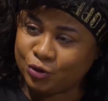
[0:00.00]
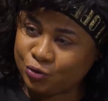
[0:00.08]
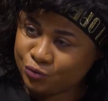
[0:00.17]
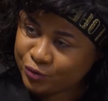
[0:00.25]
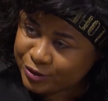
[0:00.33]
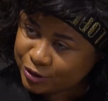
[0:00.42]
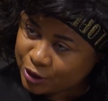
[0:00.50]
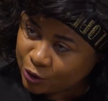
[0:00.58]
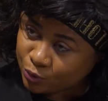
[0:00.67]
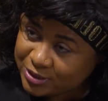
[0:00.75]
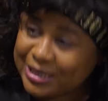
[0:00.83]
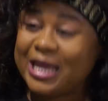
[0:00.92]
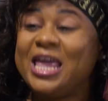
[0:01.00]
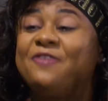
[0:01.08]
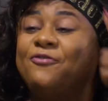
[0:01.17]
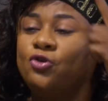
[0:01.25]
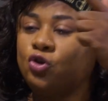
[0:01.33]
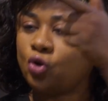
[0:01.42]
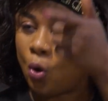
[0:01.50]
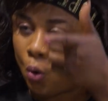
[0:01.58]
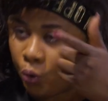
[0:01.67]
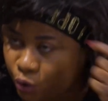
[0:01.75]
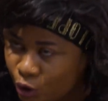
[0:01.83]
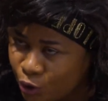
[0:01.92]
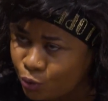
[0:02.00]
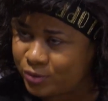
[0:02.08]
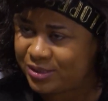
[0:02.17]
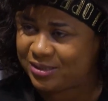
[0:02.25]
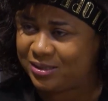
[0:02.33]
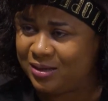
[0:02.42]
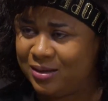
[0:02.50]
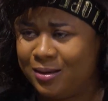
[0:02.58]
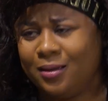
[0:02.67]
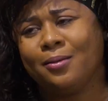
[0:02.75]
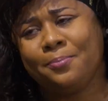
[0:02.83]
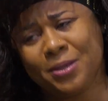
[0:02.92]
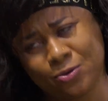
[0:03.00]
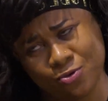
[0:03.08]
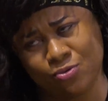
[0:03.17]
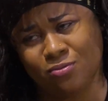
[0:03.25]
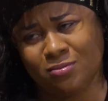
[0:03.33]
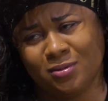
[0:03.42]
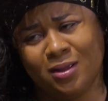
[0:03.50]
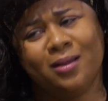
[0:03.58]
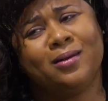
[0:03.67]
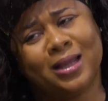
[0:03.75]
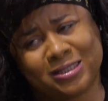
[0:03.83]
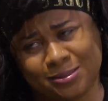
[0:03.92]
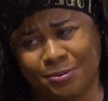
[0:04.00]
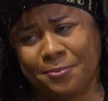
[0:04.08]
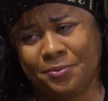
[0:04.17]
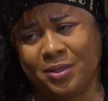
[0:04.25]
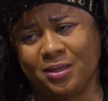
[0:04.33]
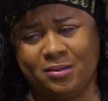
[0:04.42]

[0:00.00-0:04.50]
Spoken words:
the children's clothes, even your own clothes. Biko, let me be.